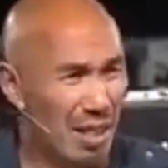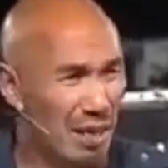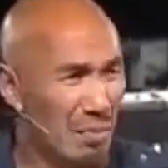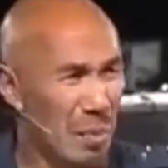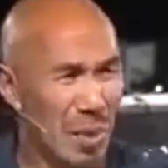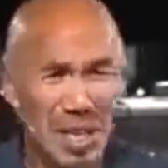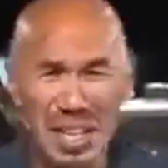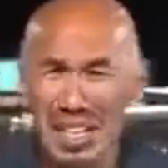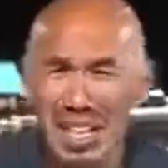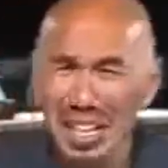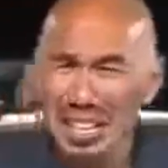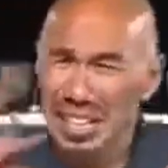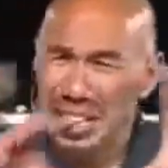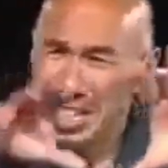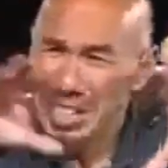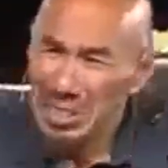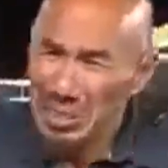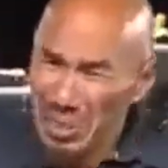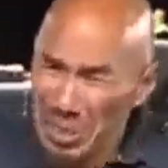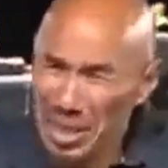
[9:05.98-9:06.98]
But I
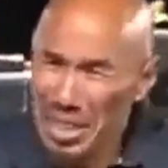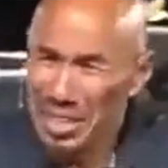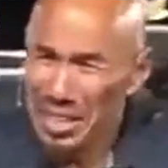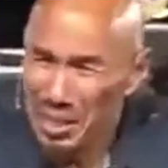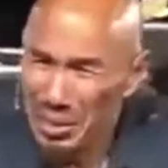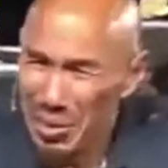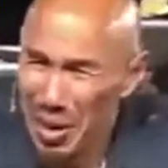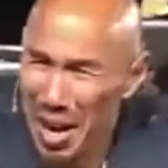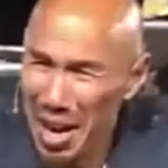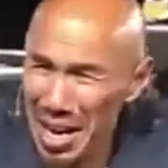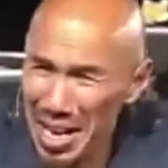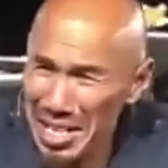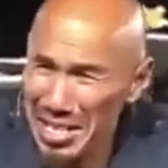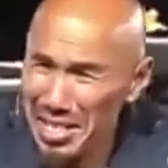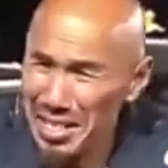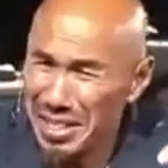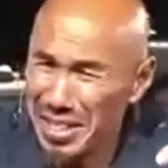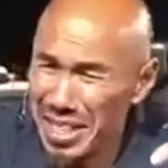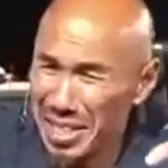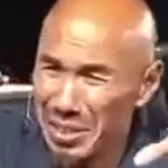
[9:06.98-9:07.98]
didn't look in their eyes
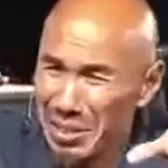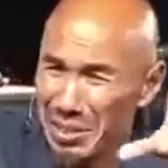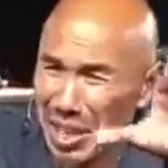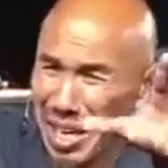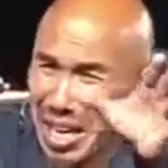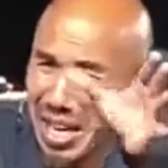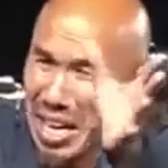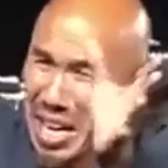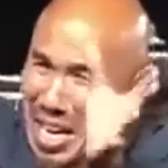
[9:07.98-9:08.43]
and think, okay,